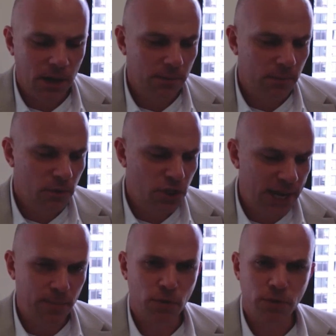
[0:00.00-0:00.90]
uh,
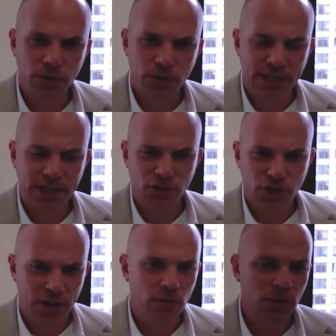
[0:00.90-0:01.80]
chambers in
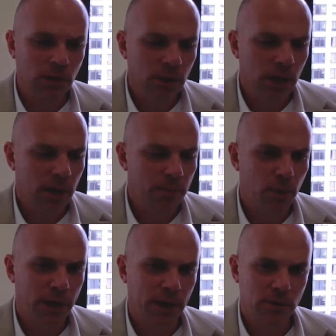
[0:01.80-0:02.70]
general uh,
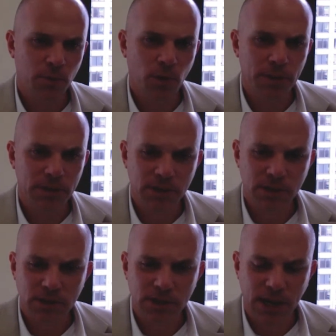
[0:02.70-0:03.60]
bring small
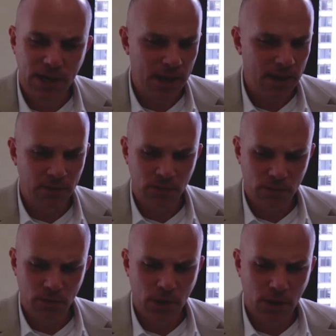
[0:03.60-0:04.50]
businesses and,
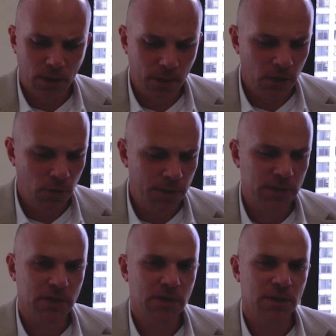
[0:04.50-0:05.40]
and um, other
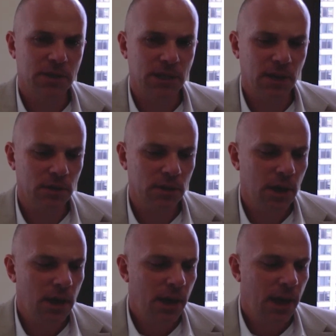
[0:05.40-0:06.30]
businesses
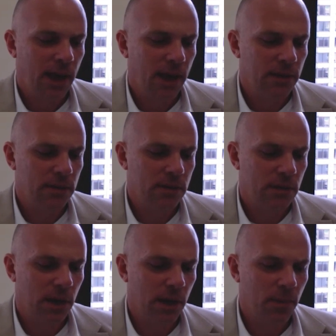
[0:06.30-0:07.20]
together. And
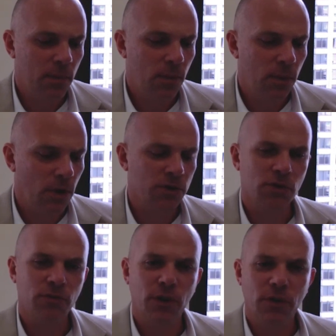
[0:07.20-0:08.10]
um, we're
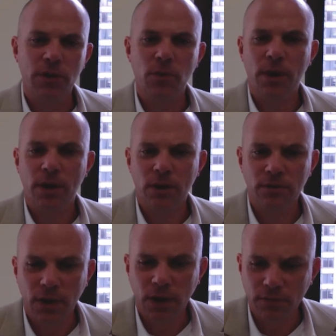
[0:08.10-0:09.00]
also very
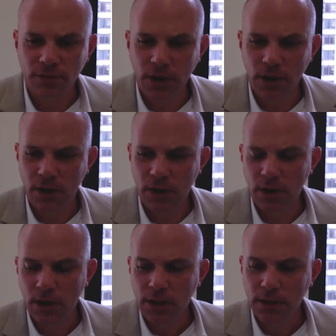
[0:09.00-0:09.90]
aware of, of uh,
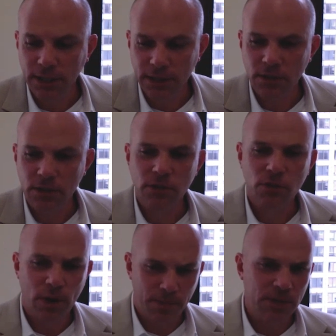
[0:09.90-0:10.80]

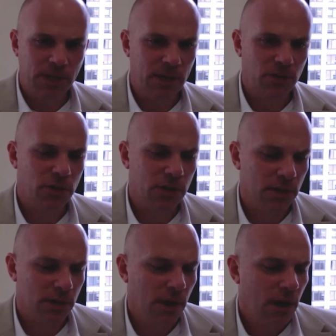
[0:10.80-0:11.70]
Linda's
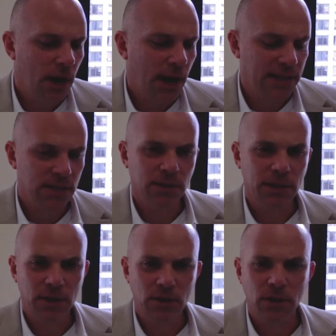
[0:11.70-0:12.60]
reputation as a
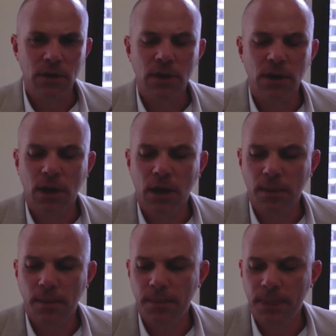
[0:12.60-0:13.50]
leader
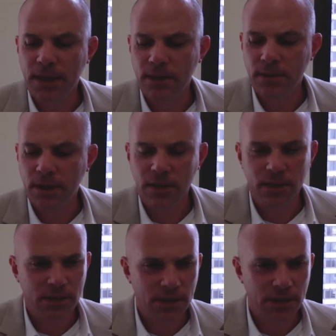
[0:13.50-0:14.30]
um, in, in the